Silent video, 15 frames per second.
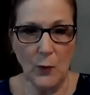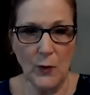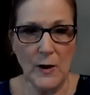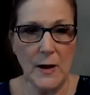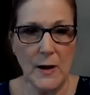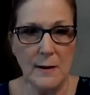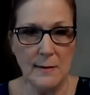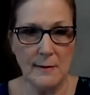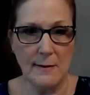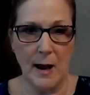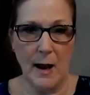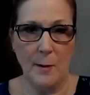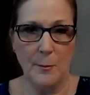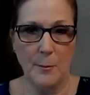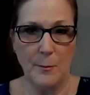the
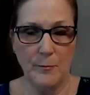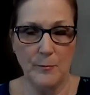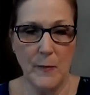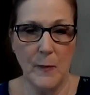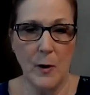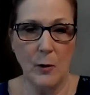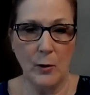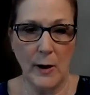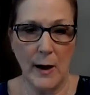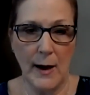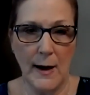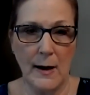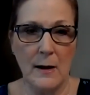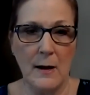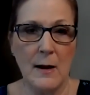ESOP,
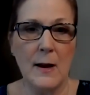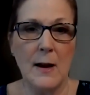okay?